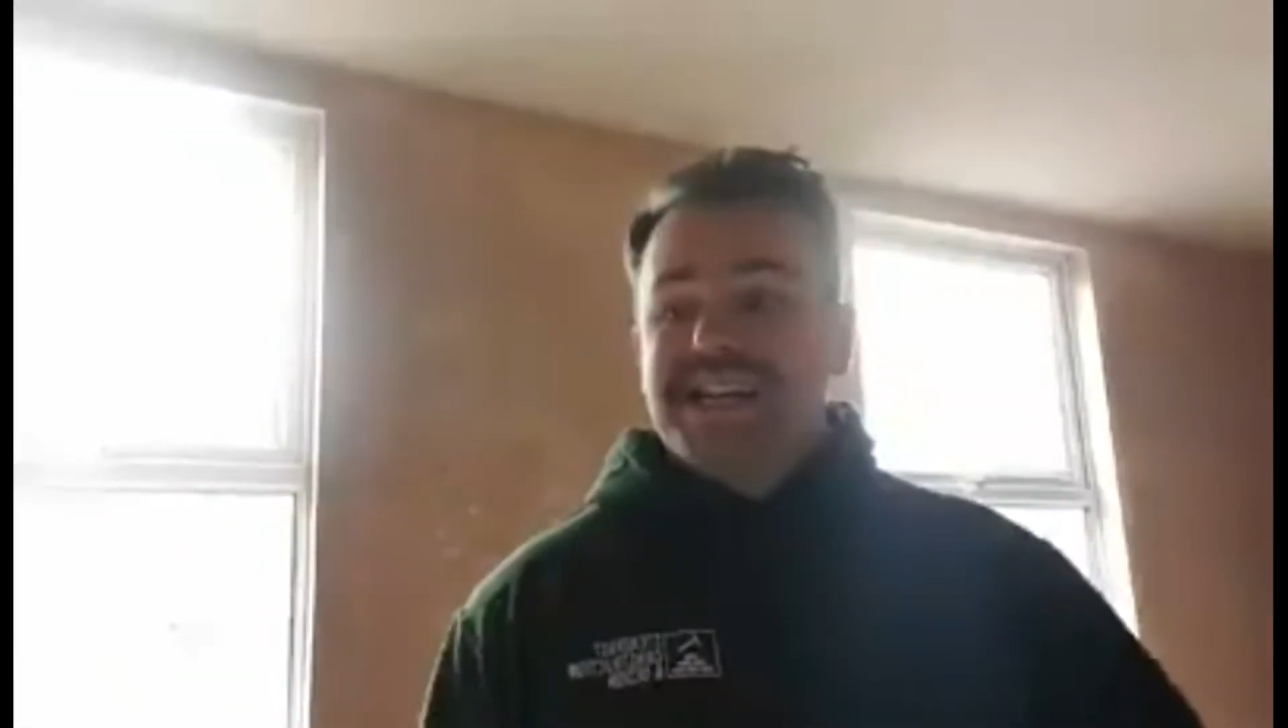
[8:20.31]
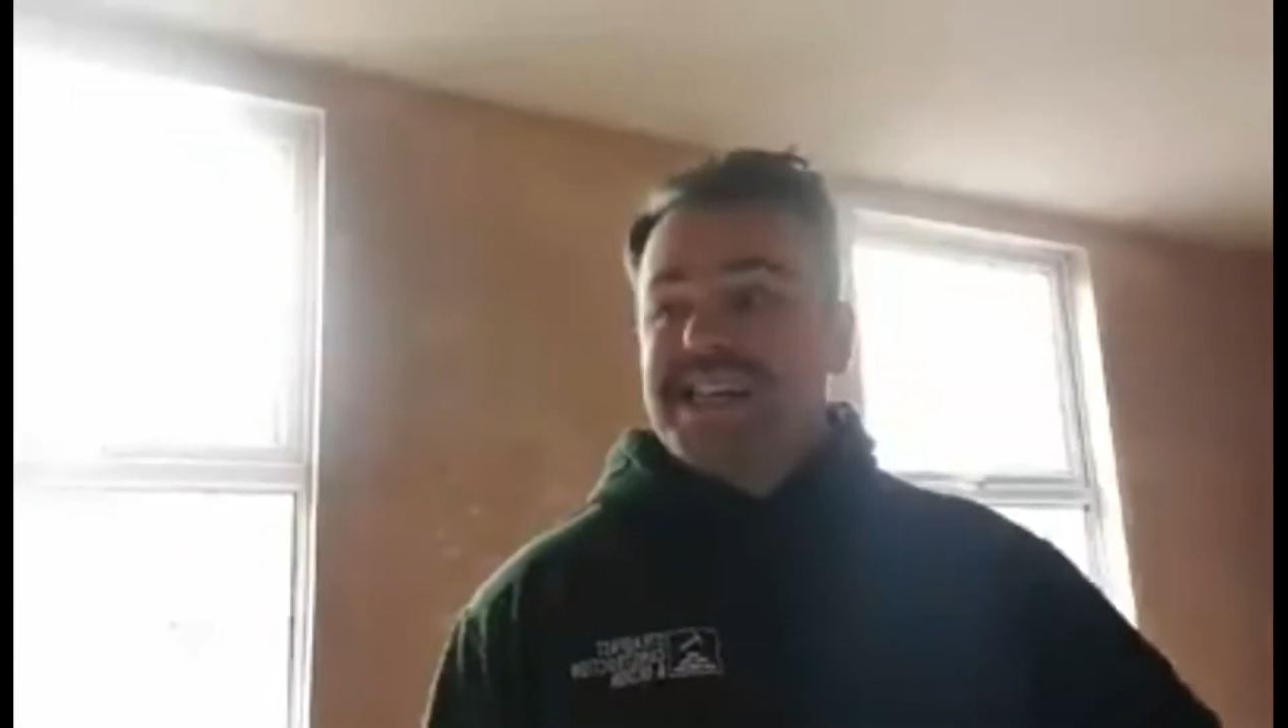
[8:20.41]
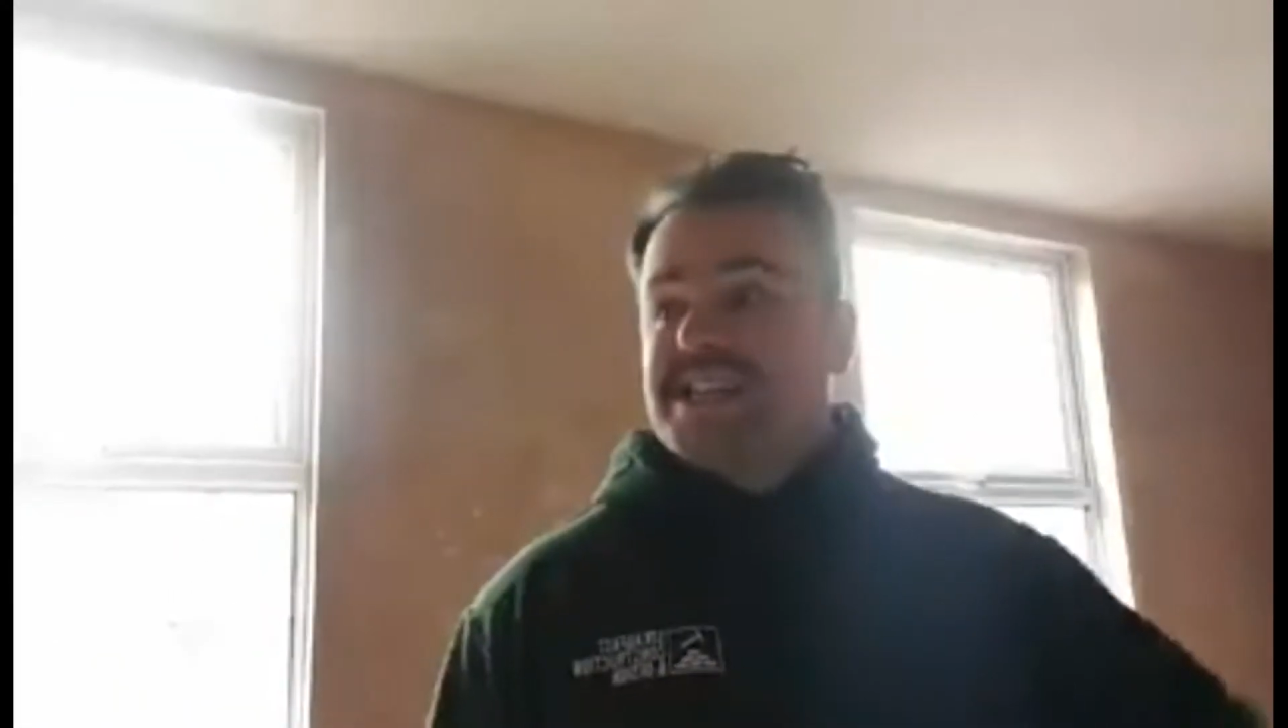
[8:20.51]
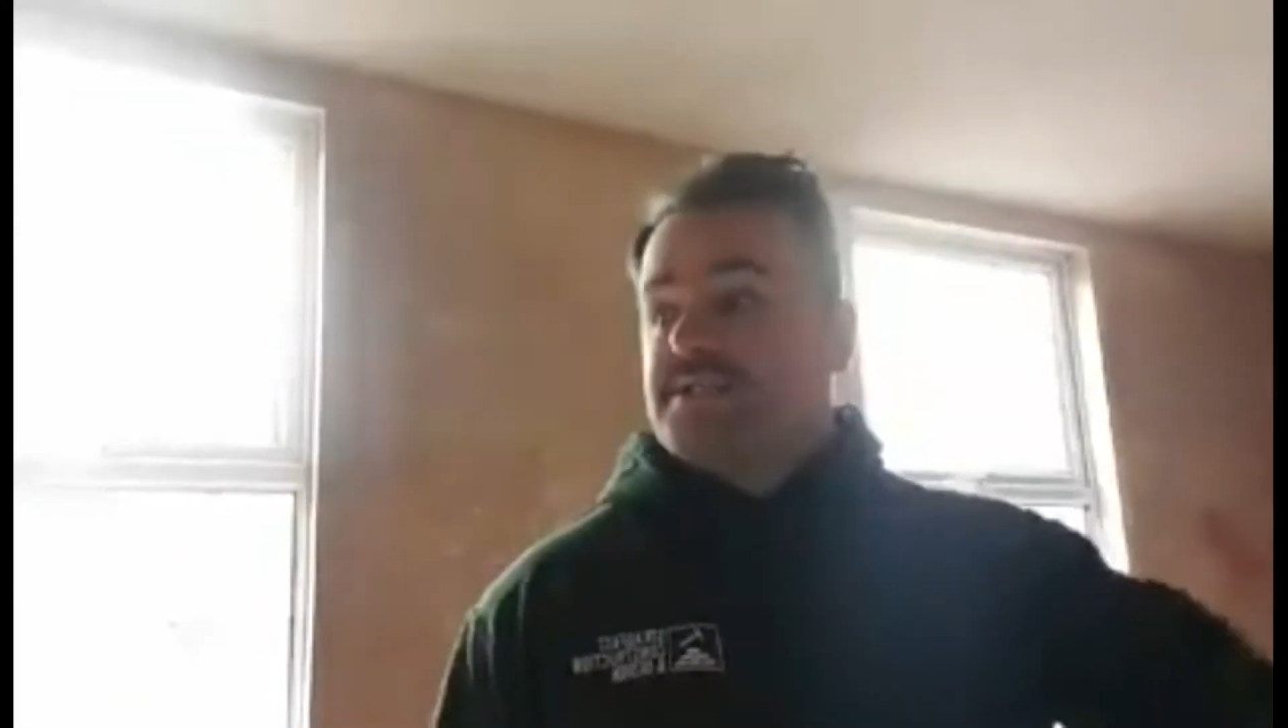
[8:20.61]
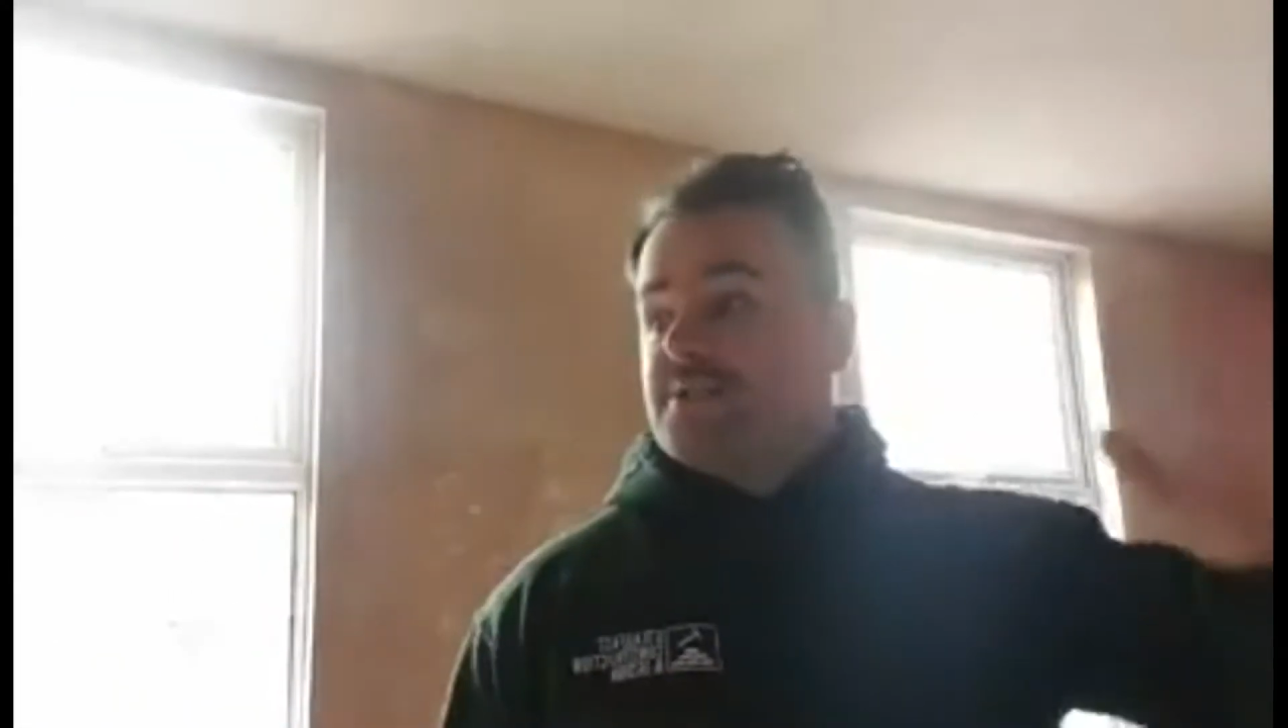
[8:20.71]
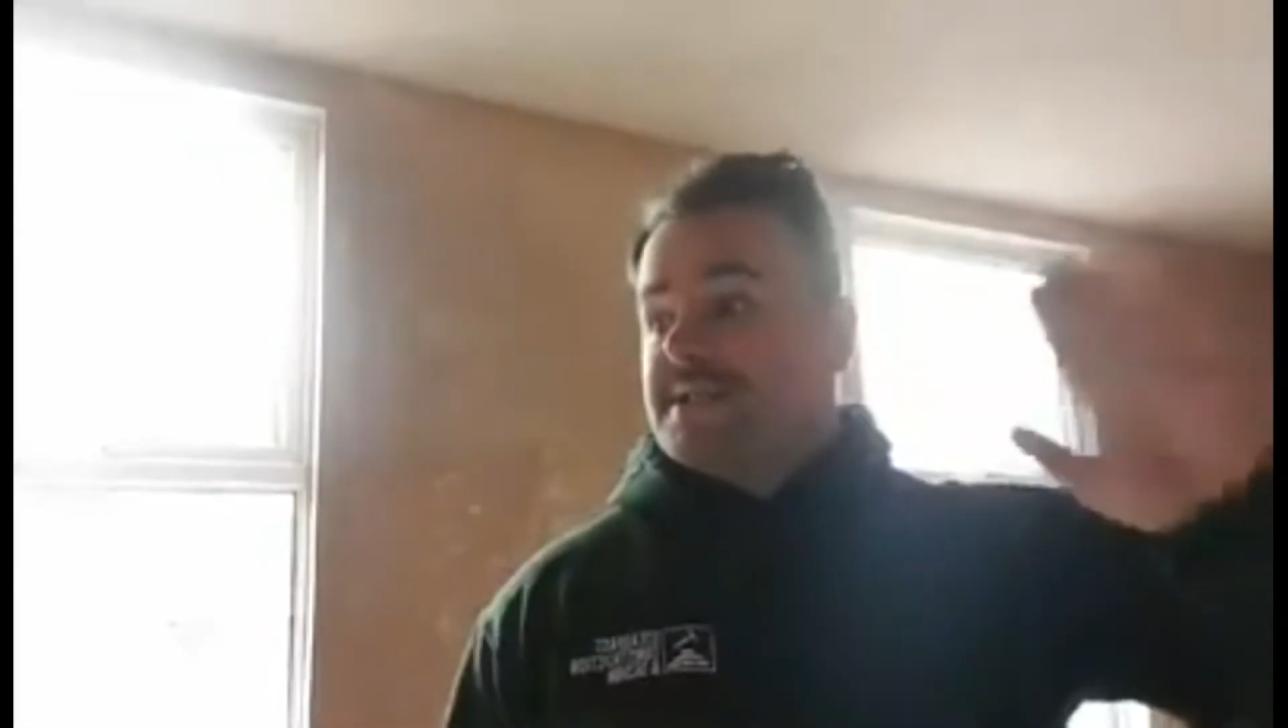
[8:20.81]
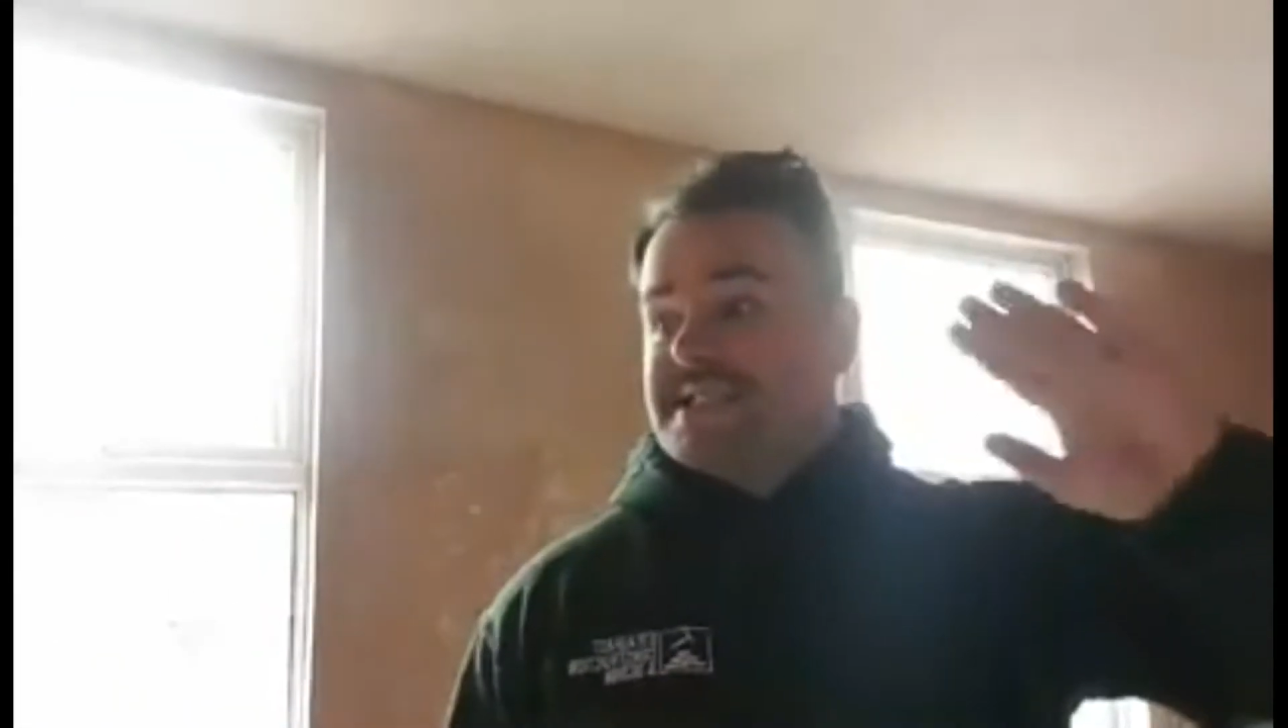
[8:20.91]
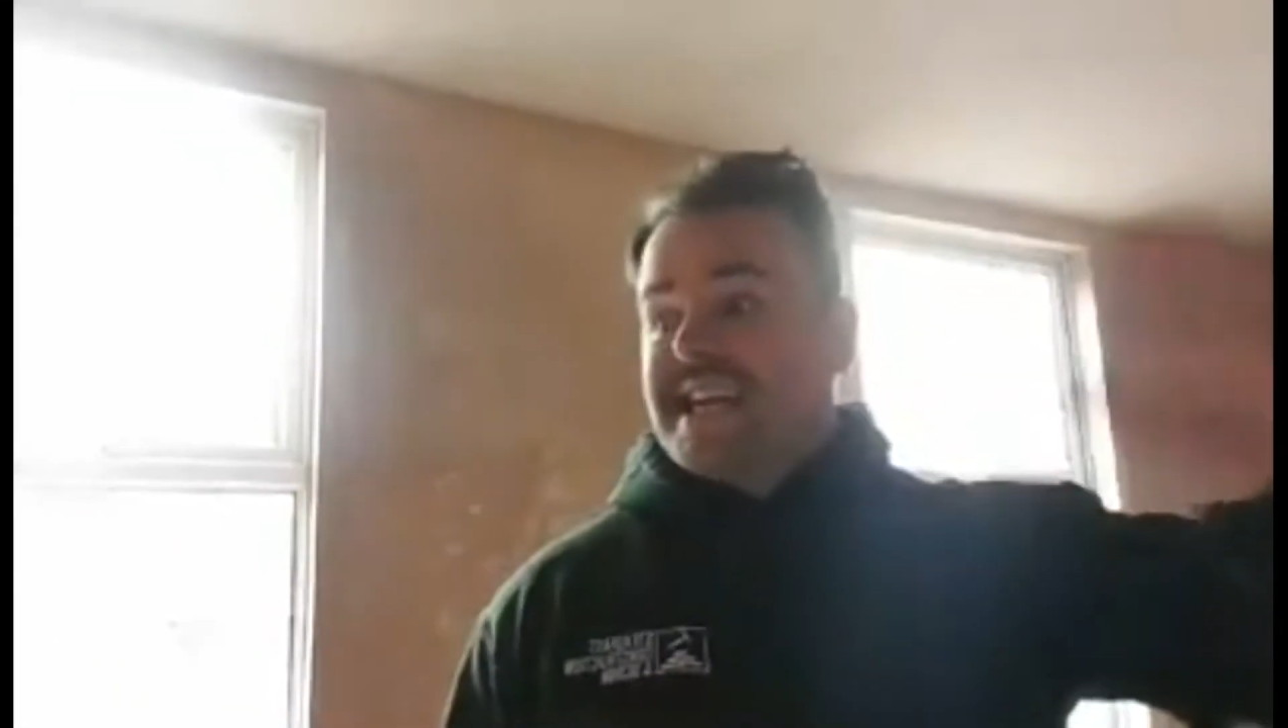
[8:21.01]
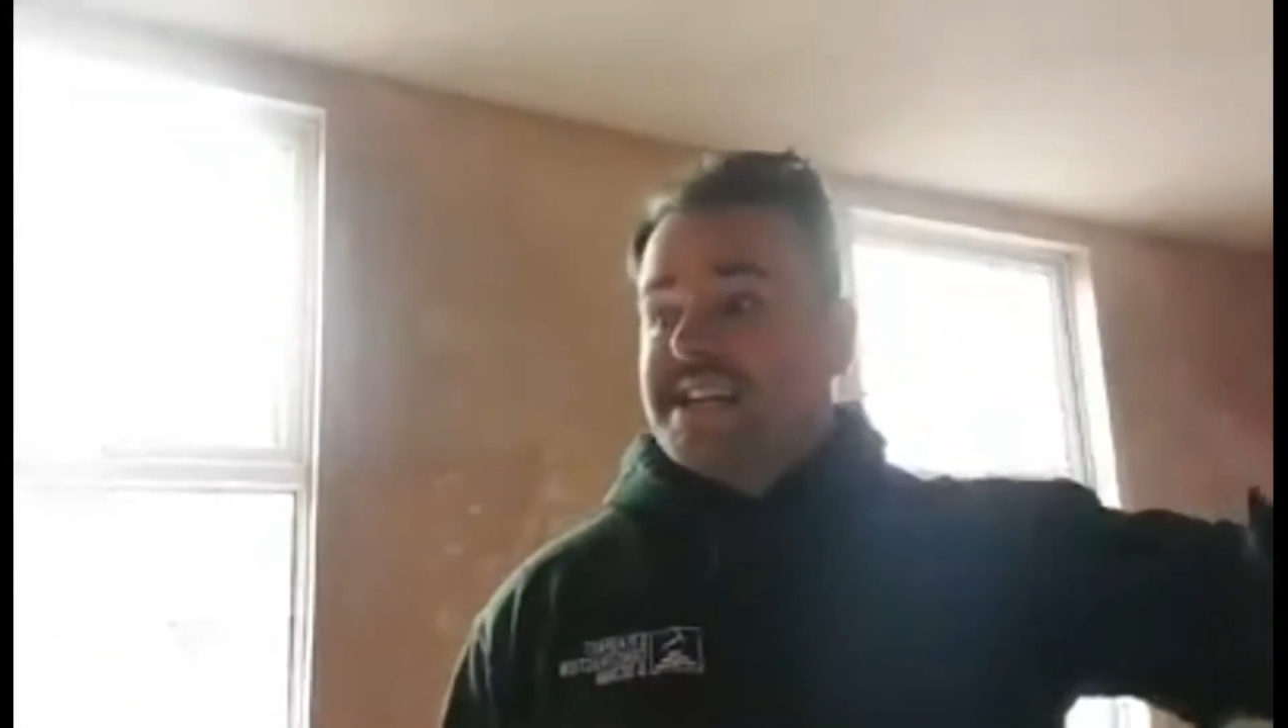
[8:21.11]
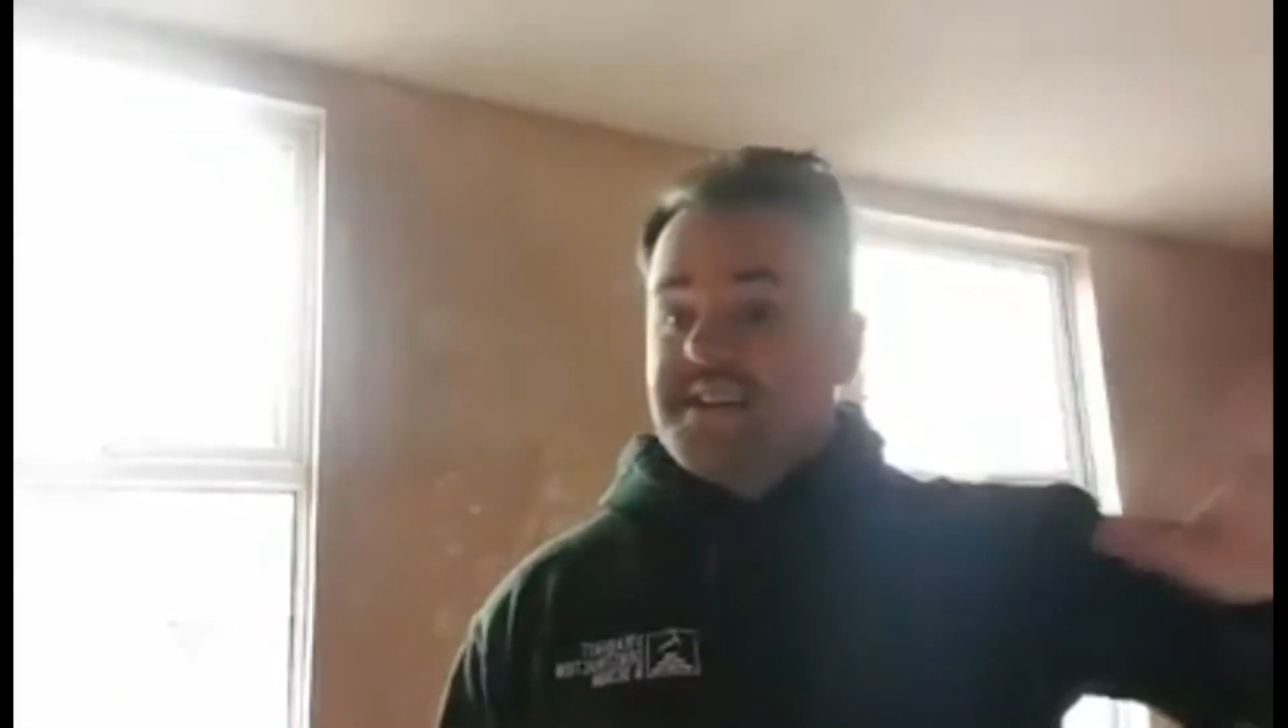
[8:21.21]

then do the sand